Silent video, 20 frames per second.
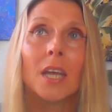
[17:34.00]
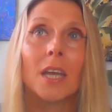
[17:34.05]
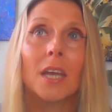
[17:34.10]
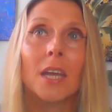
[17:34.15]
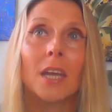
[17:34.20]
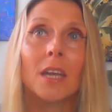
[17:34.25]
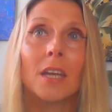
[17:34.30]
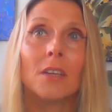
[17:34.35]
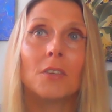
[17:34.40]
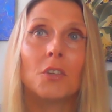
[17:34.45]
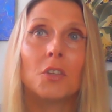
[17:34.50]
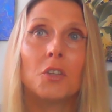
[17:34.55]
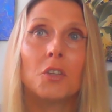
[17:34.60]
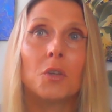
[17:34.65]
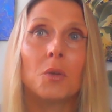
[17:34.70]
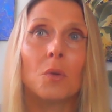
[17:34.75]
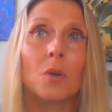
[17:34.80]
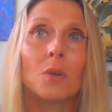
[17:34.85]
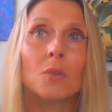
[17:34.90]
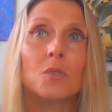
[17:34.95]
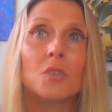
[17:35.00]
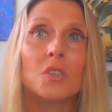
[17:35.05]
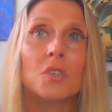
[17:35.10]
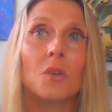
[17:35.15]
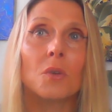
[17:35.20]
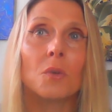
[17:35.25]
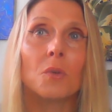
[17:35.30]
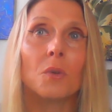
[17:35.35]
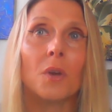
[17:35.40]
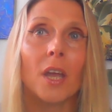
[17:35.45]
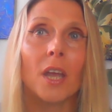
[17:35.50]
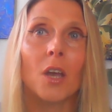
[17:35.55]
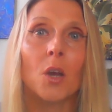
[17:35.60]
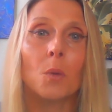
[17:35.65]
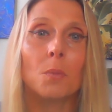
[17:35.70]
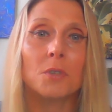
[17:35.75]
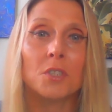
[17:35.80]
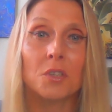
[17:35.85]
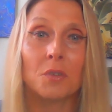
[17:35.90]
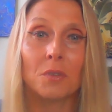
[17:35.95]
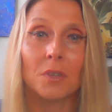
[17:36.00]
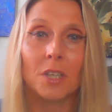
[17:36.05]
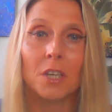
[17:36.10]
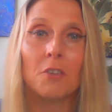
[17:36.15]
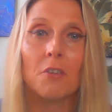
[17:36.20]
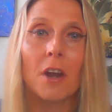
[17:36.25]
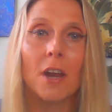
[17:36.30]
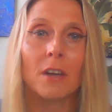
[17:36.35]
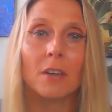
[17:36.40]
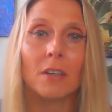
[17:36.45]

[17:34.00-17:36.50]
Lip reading: and you also help to clear